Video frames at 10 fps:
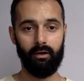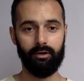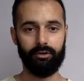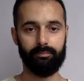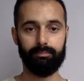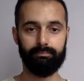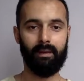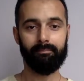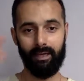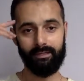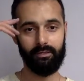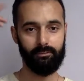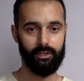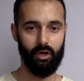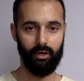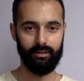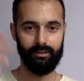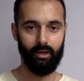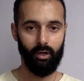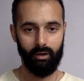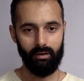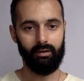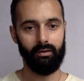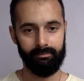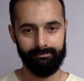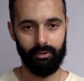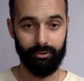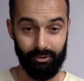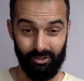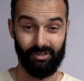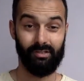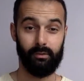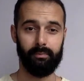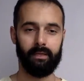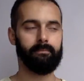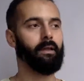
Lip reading: or you're mentally retarded, or you're just stupid.